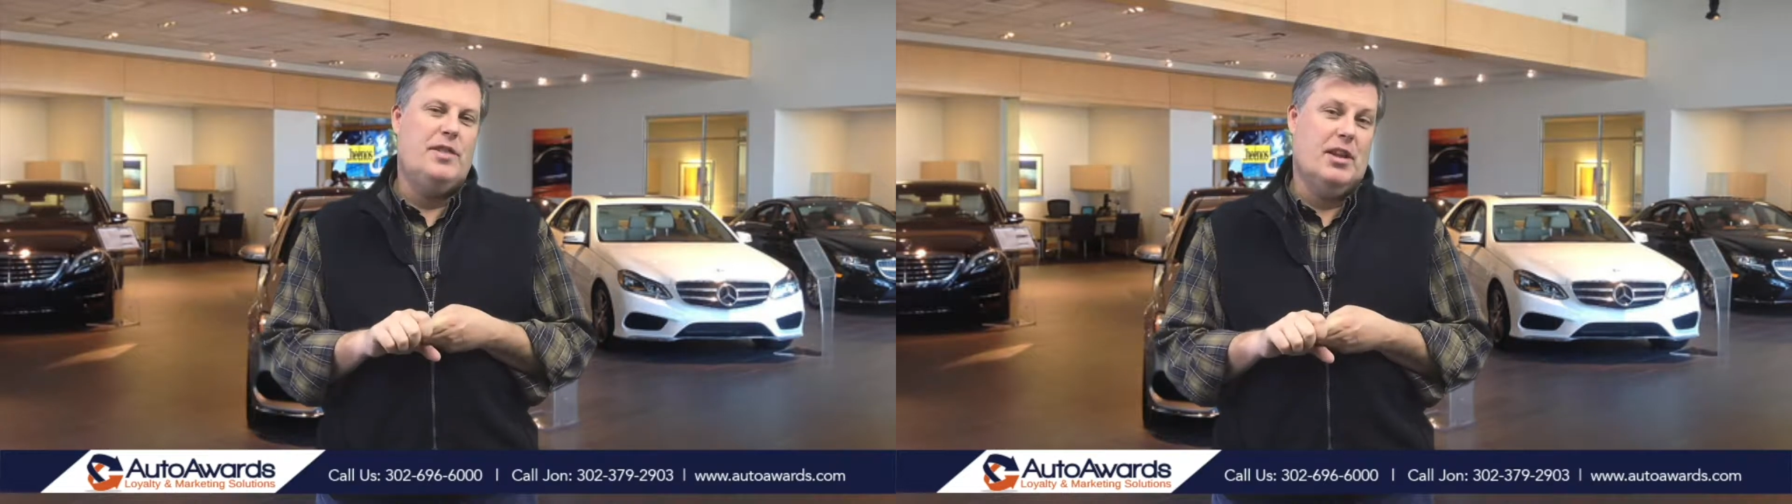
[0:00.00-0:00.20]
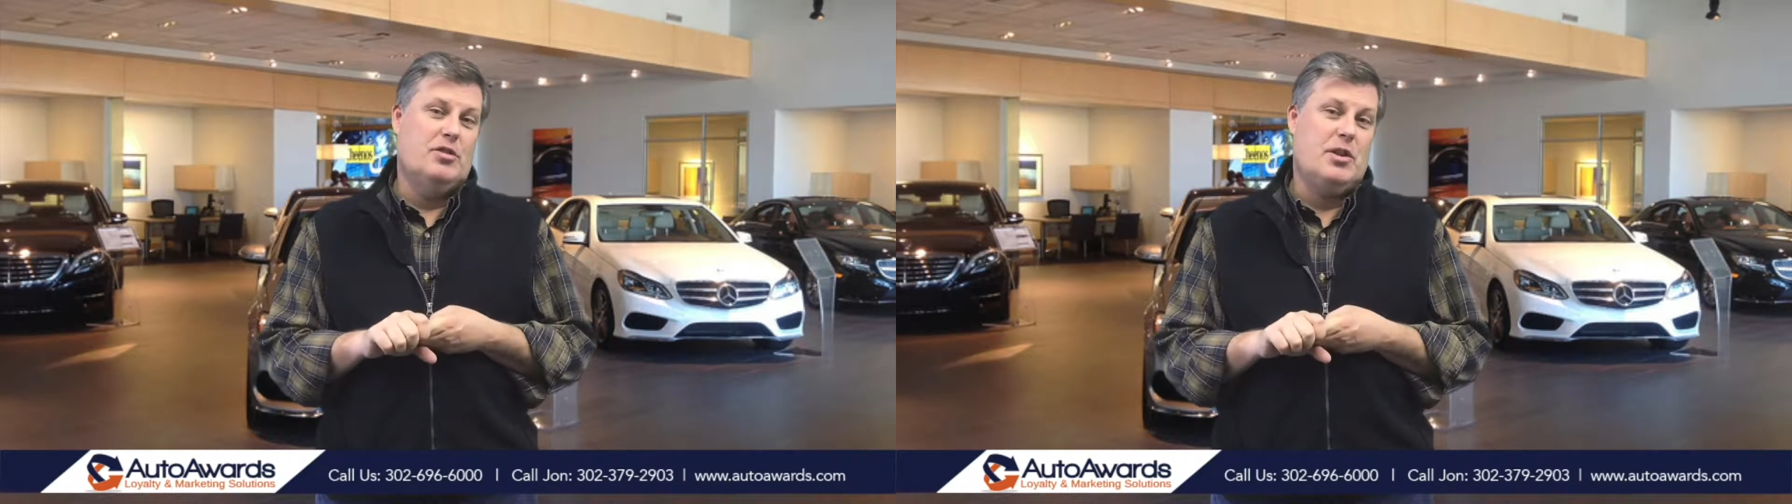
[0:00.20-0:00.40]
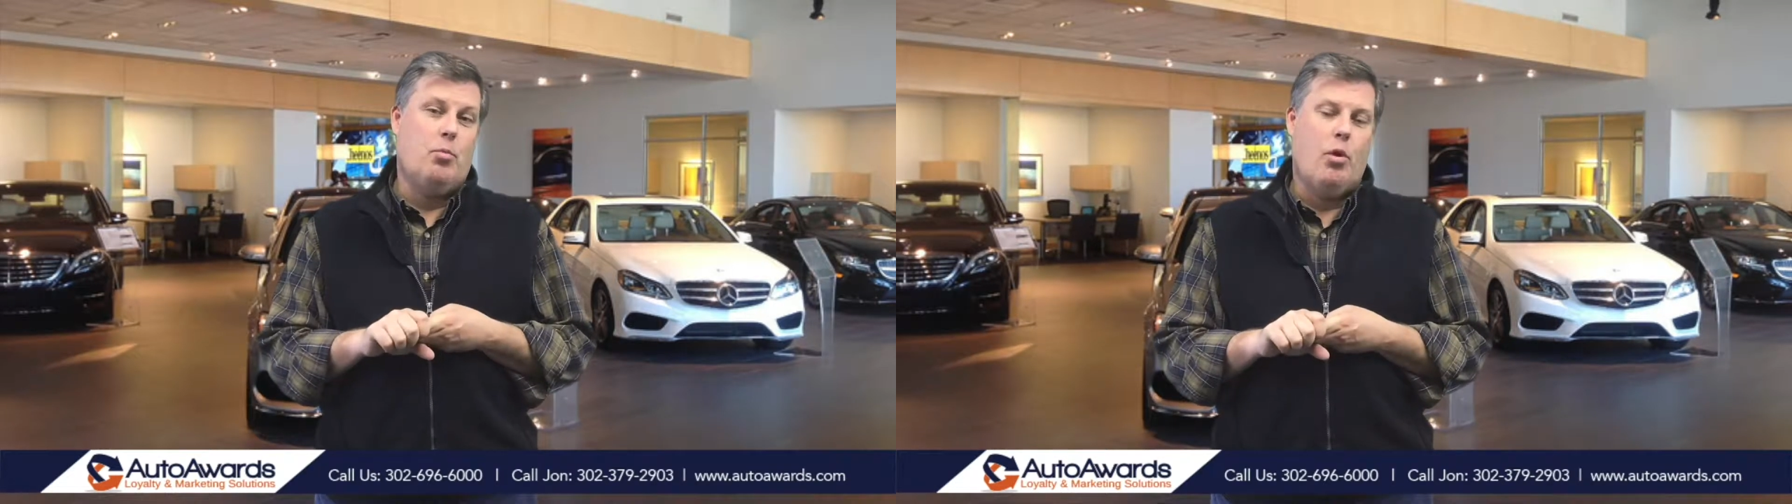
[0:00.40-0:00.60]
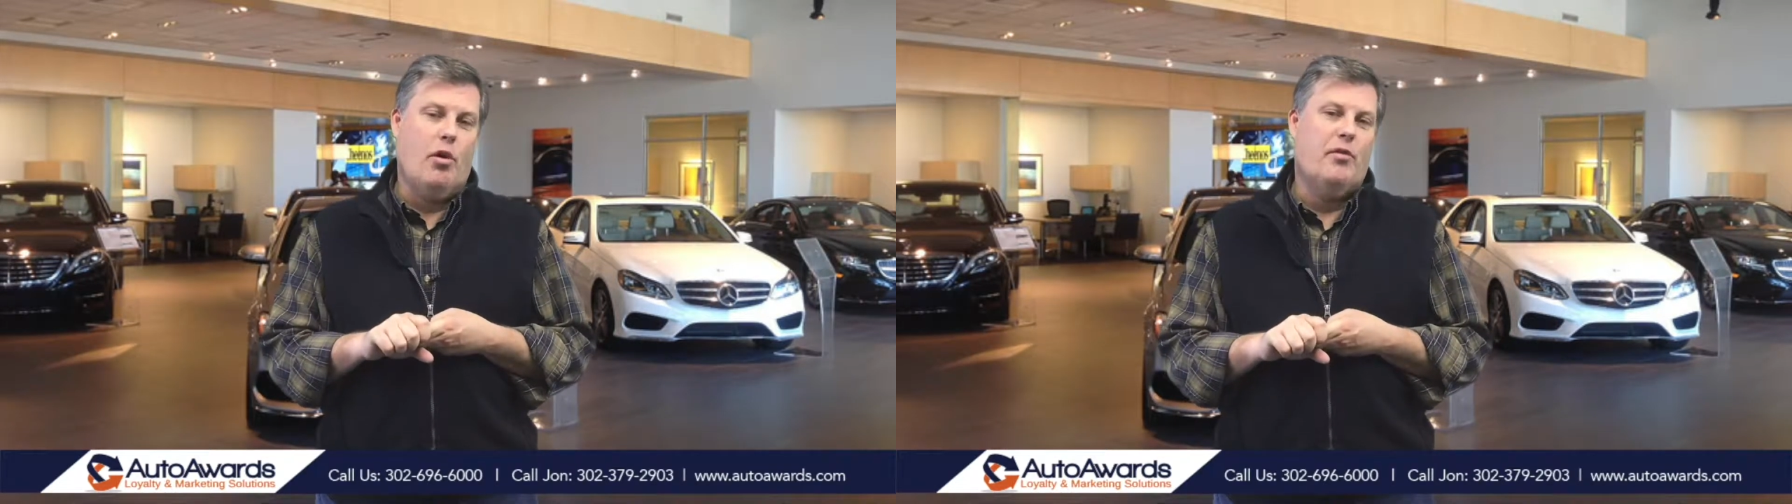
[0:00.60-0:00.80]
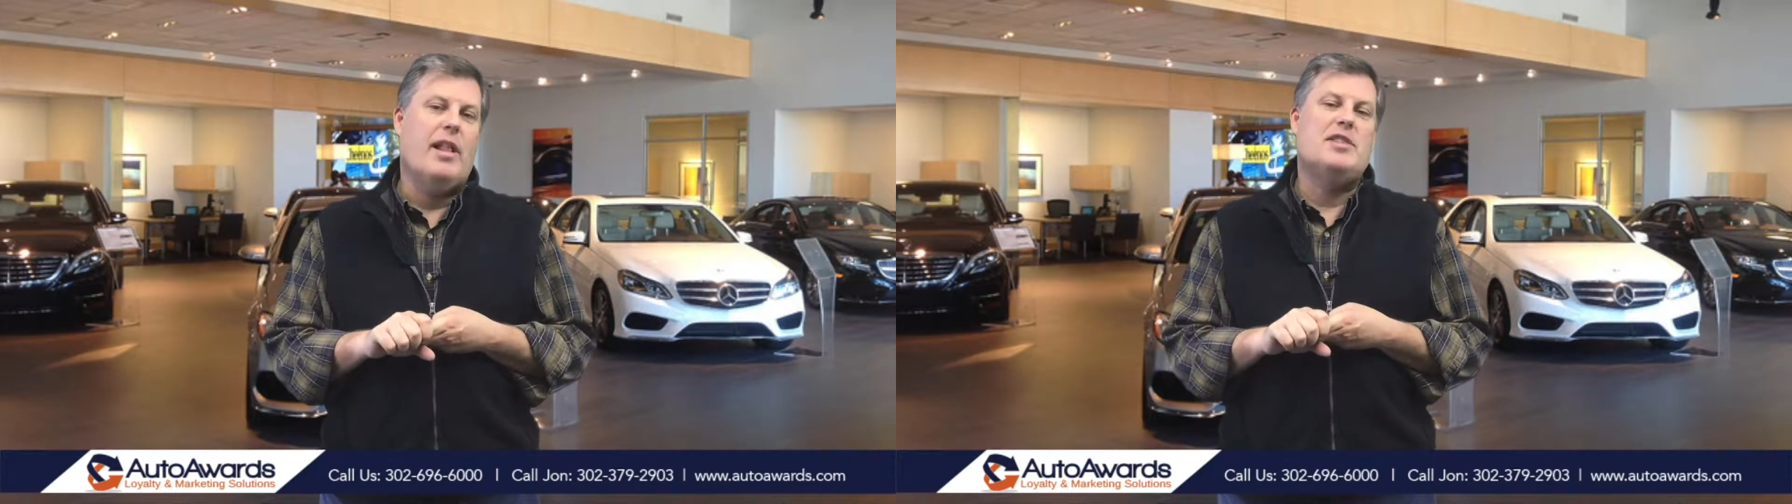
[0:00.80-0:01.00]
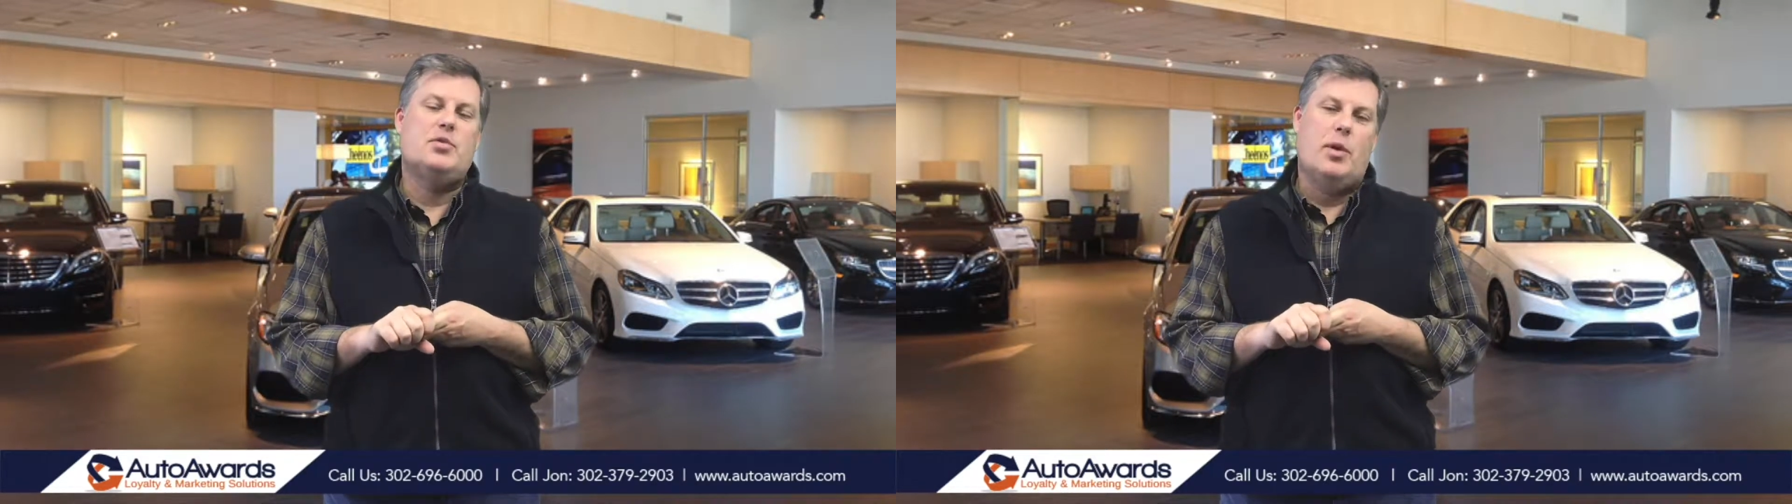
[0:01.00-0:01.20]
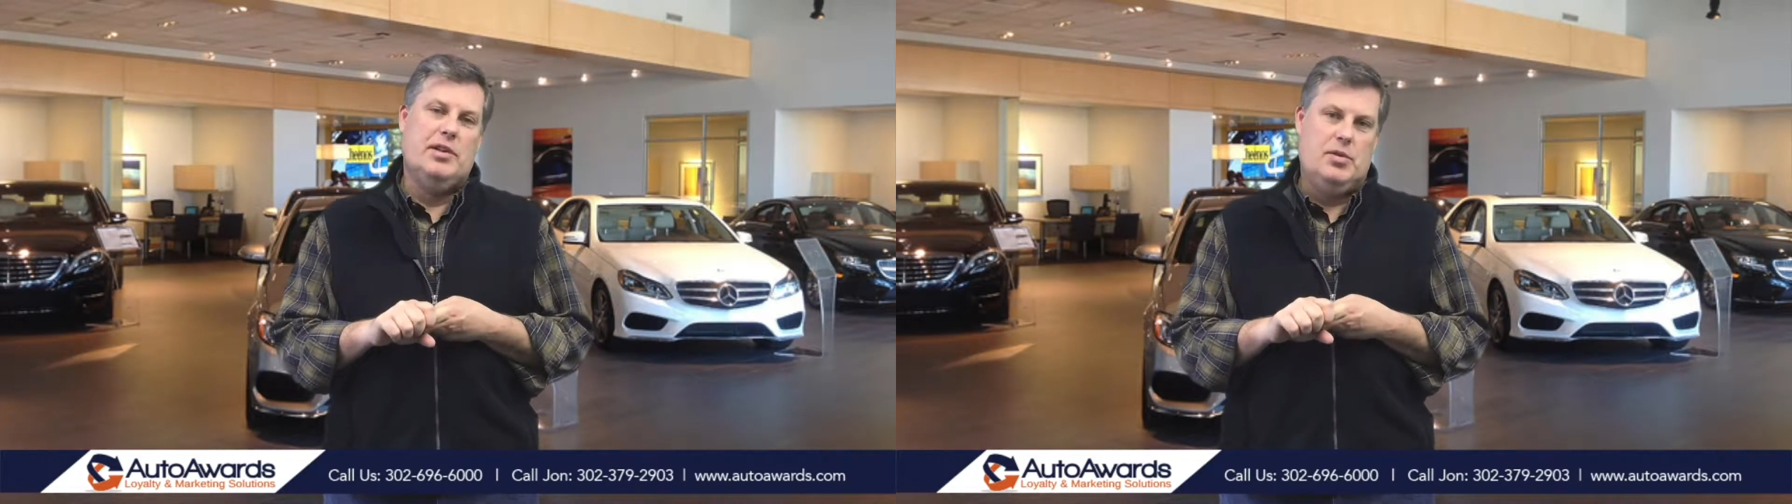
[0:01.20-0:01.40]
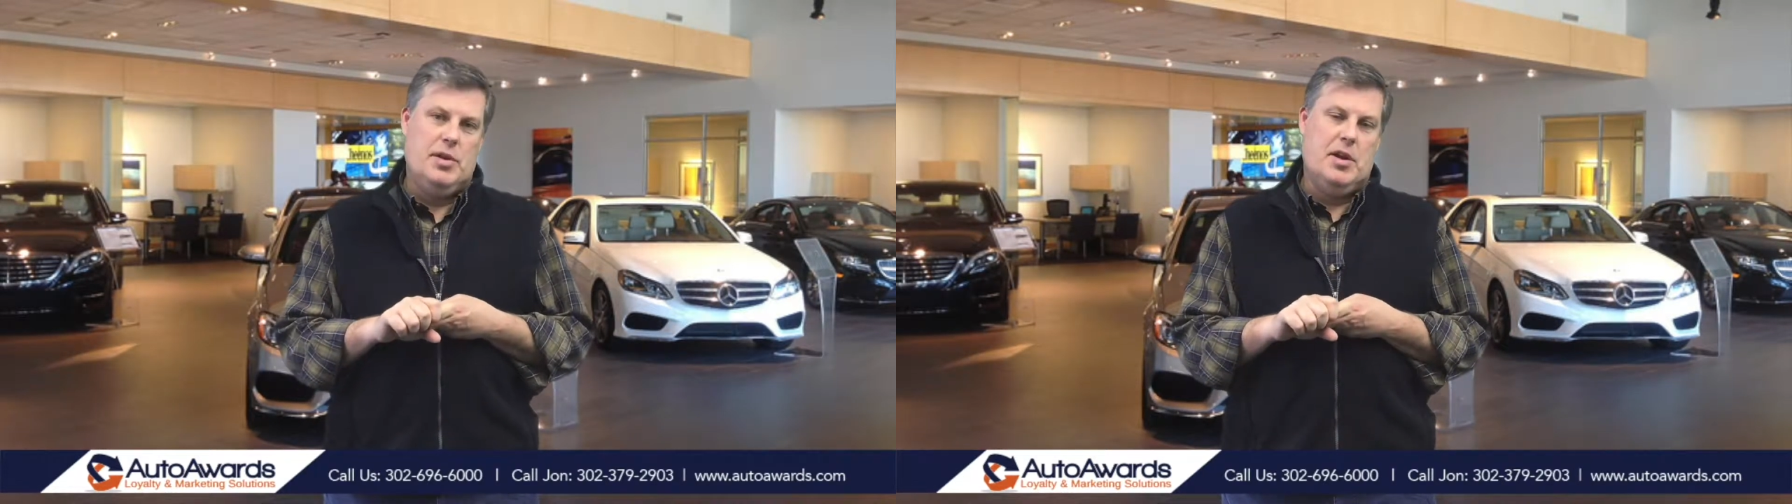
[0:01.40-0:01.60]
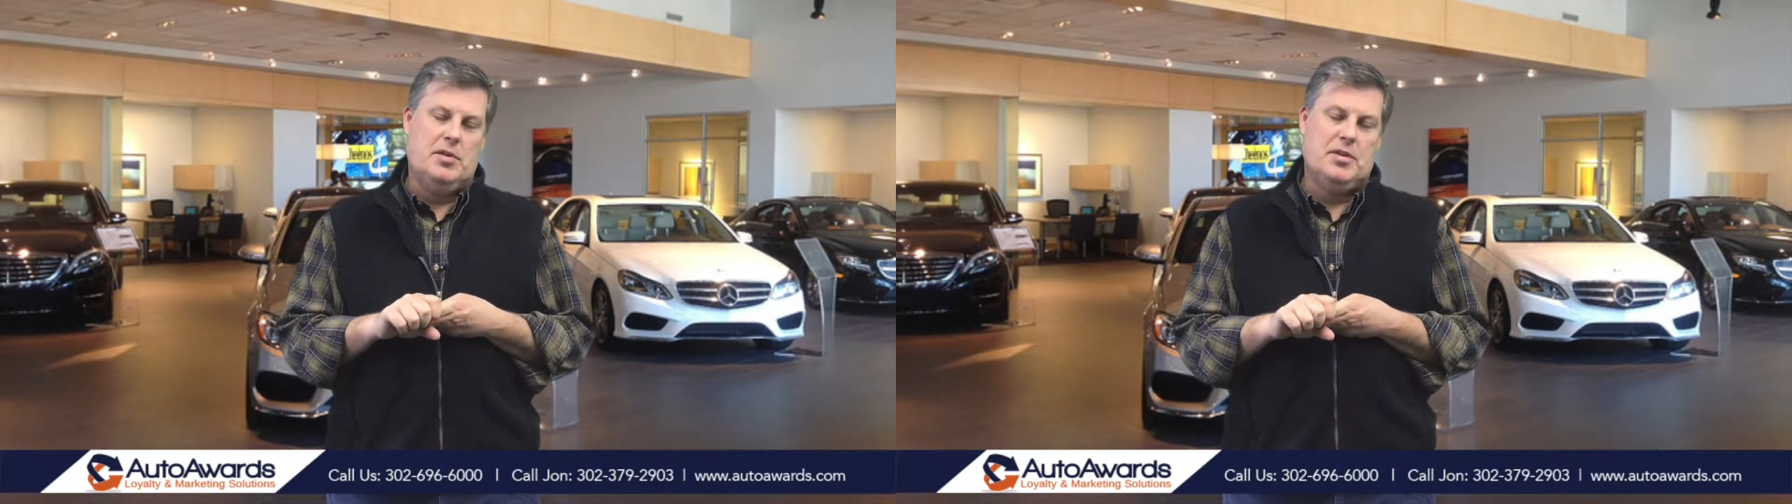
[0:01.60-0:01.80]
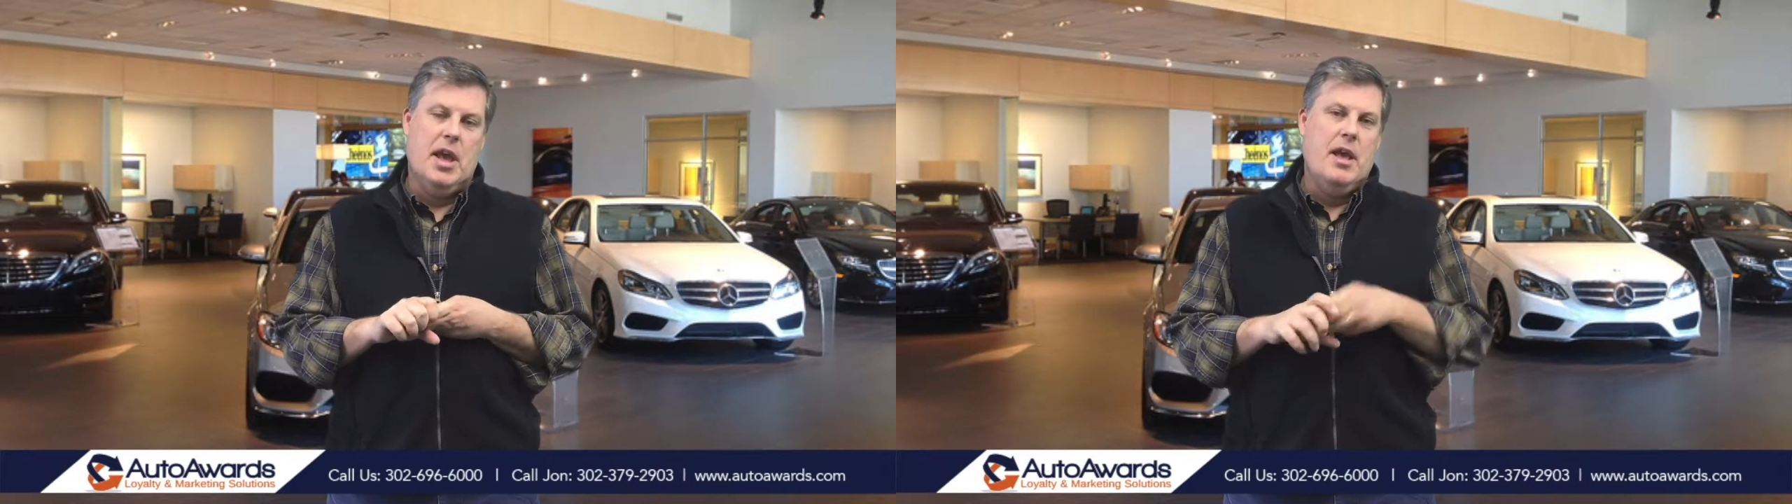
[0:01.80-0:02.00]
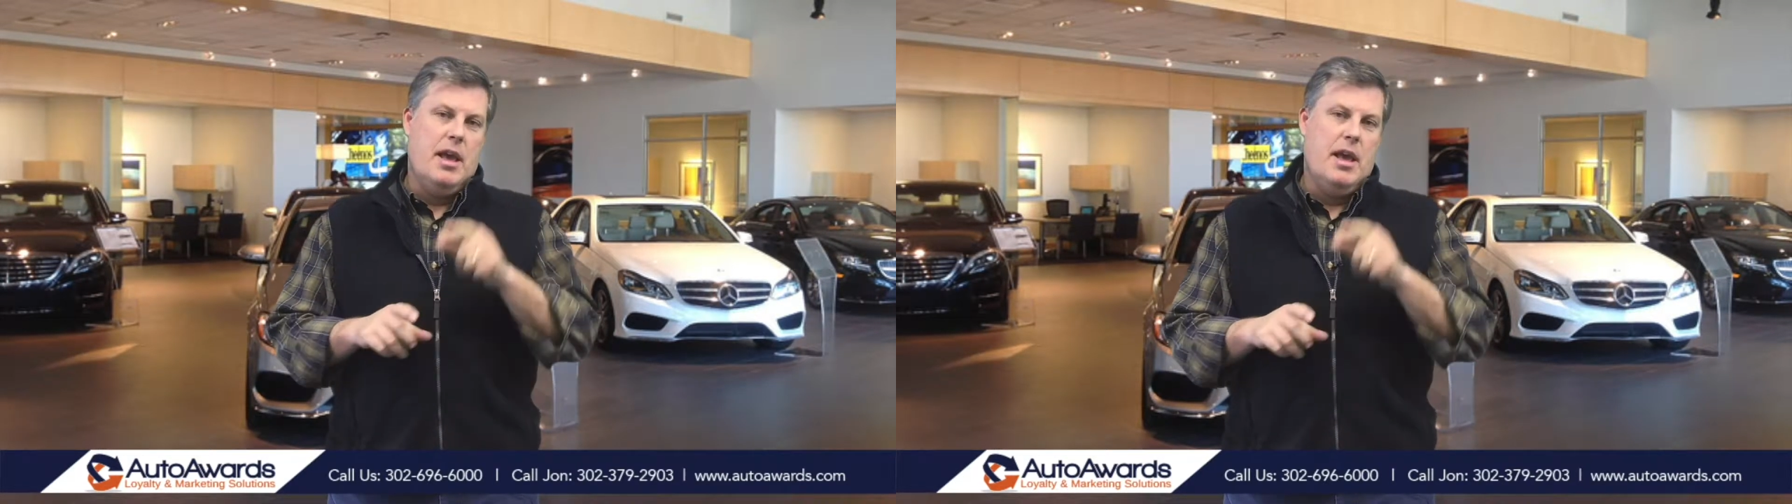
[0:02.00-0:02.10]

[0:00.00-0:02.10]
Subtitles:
dealership world for the last 22 years.